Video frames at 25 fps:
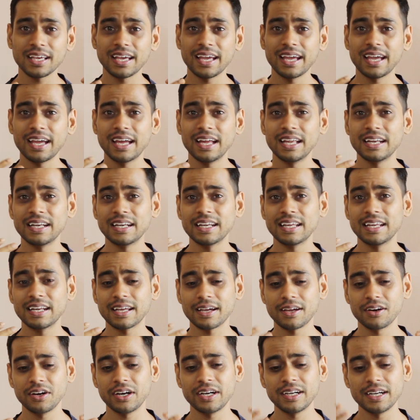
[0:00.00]
and in
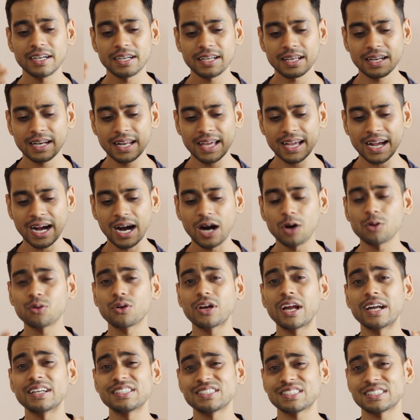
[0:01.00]
a great detail, like how
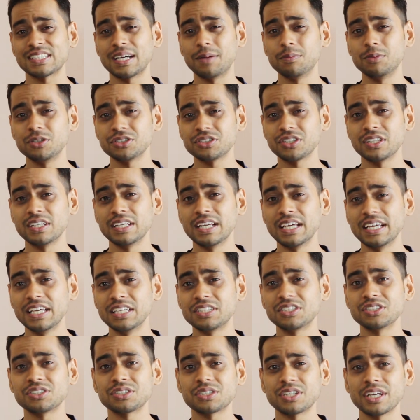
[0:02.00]
to get established in
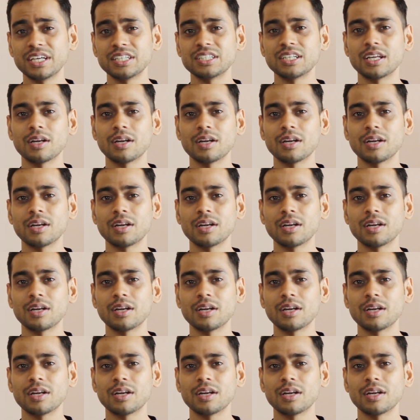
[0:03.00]
each stage,